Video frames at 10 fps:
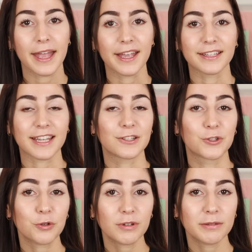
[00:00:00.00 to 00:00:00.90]
And I
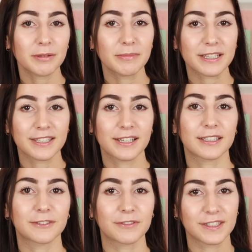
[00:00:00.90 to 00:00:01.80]
don't want to be mixing
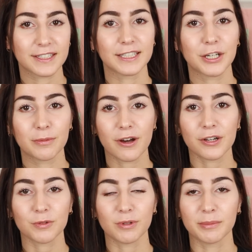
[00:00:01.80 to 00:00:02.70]
different skincare
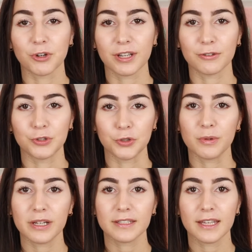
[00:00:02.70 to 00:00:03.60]
products while I'm trying out new
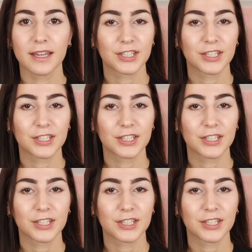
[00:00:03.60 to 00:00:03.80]
ones,